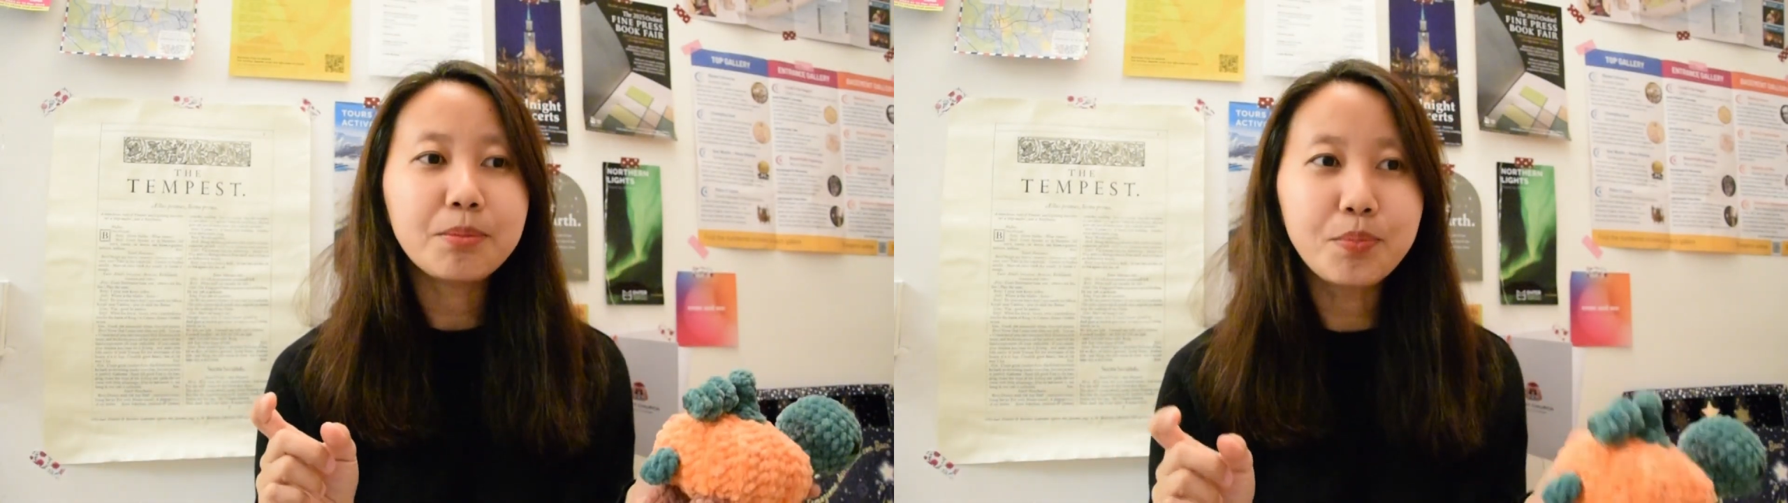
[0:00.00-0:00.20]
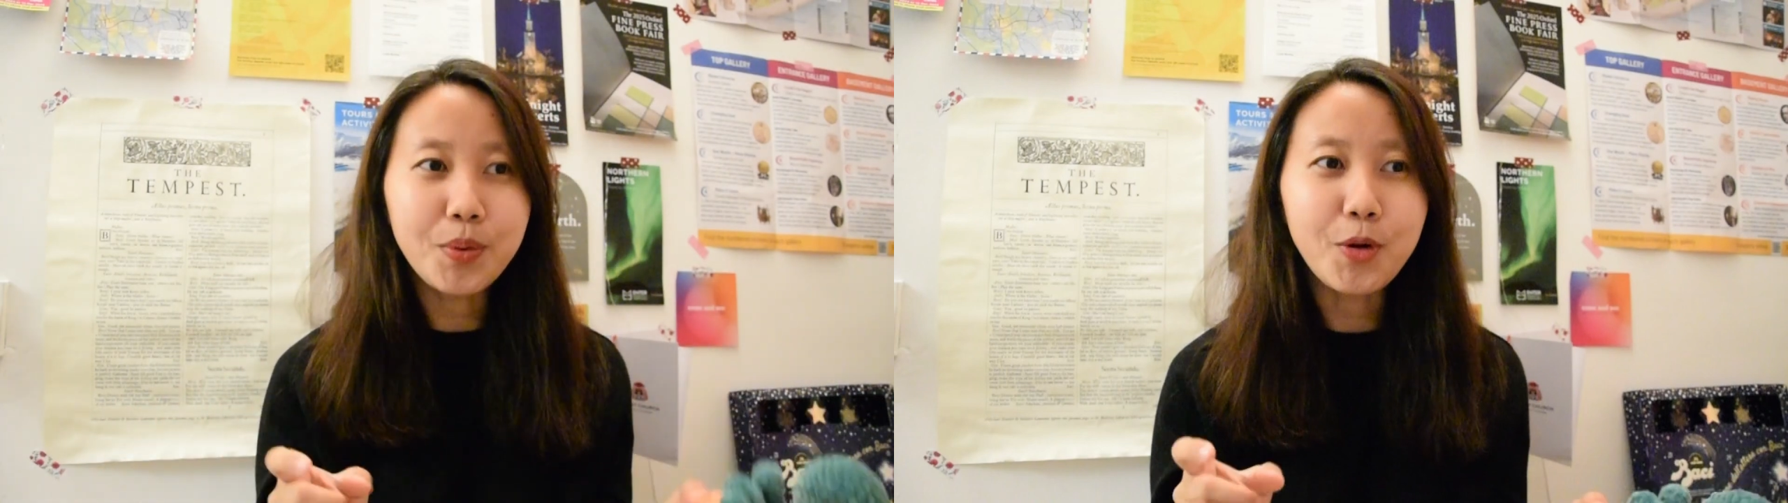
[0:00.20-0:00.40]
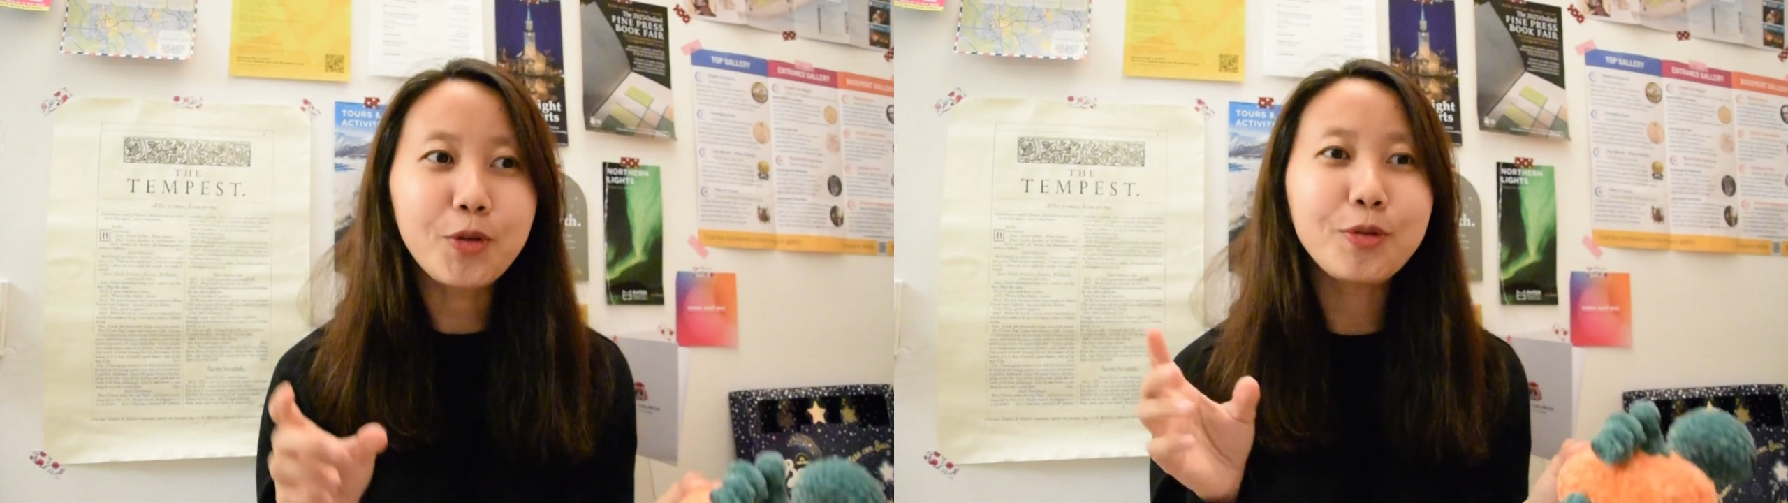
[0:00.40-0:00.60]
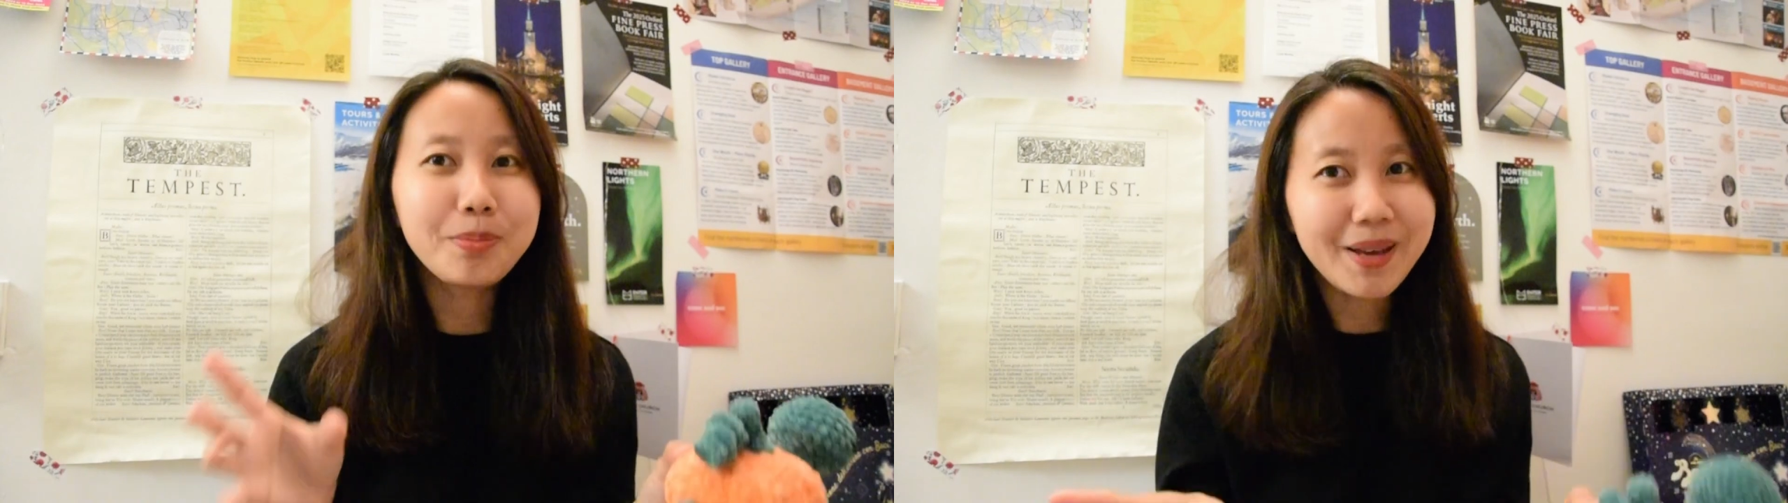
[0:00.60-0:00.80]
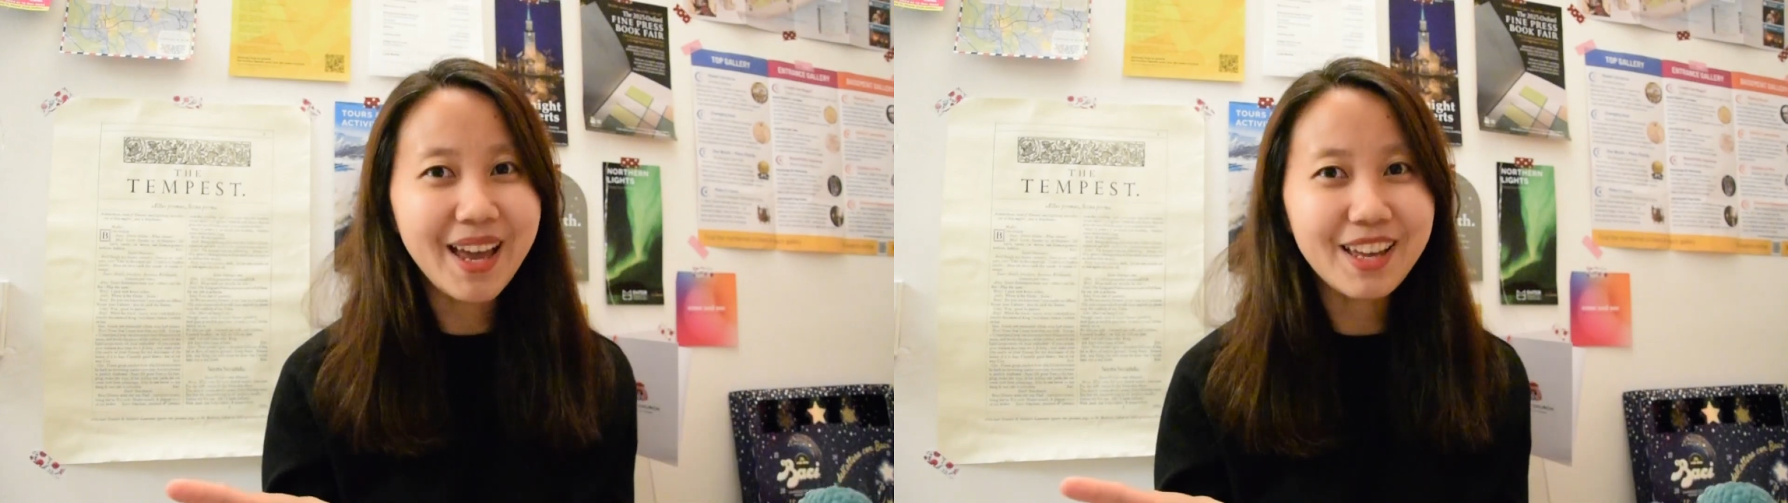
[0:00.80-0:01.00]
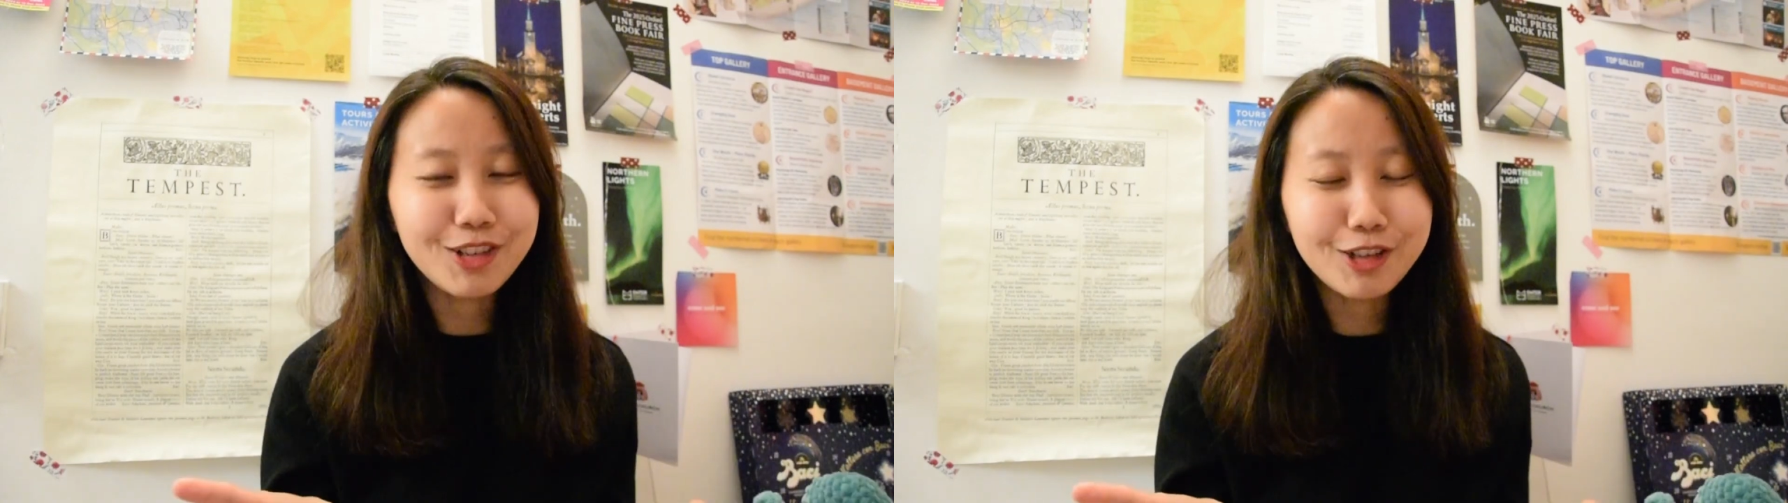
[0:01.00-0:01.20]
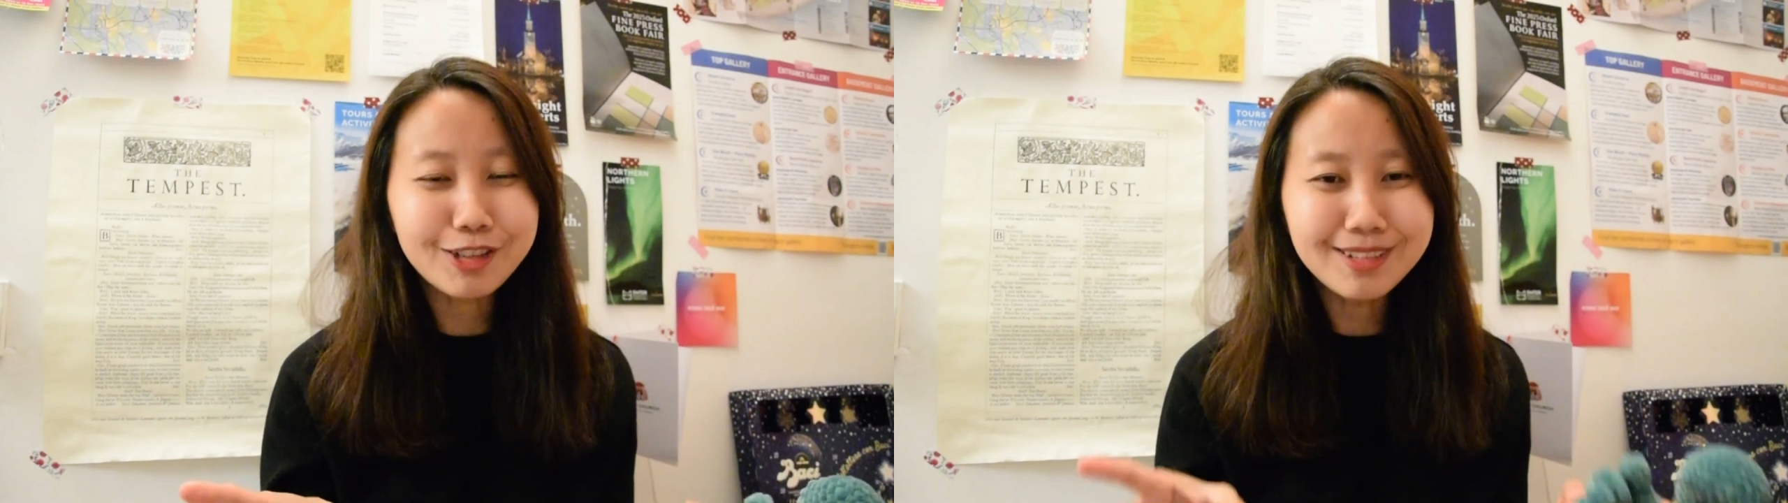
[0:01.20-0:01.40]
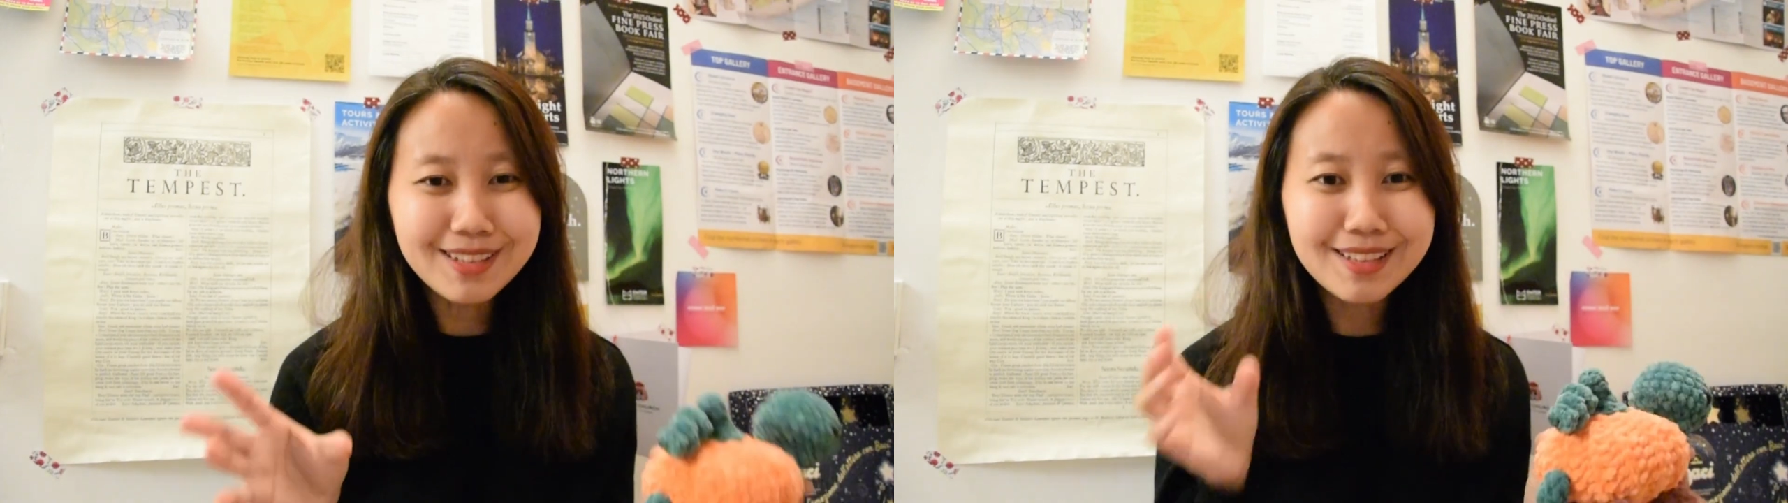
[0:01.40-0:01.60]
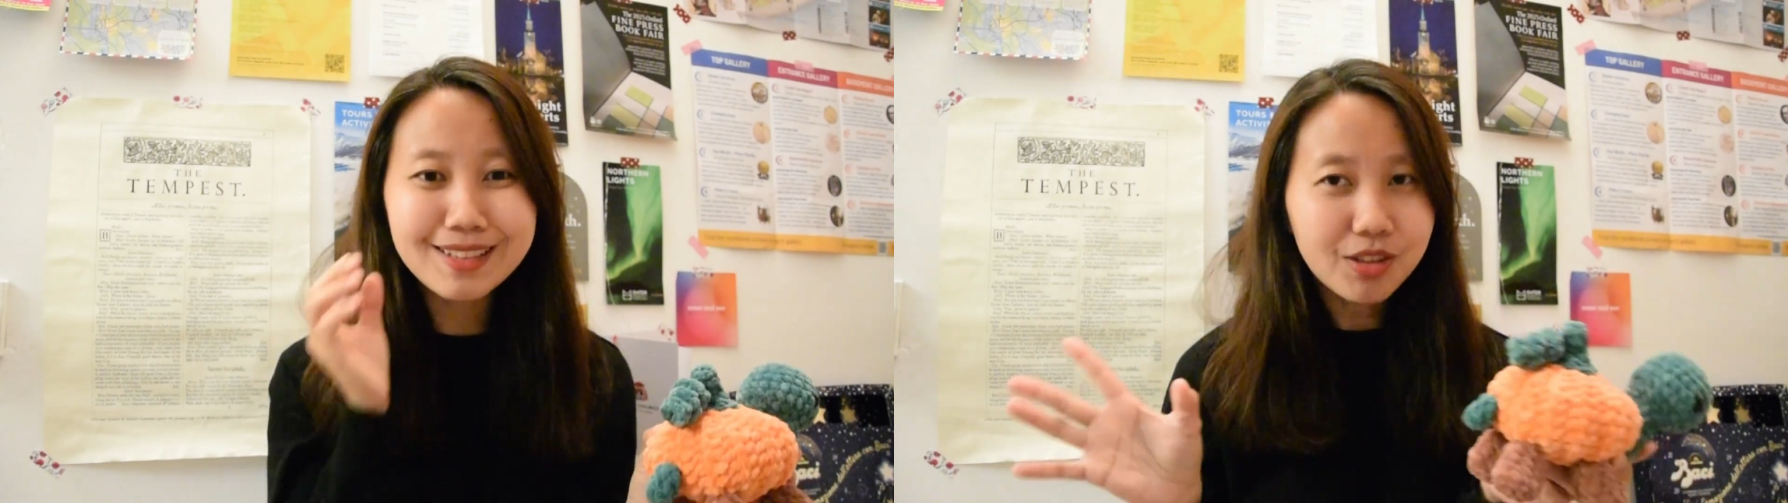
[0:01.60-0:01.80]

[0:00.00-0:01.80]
both patterns.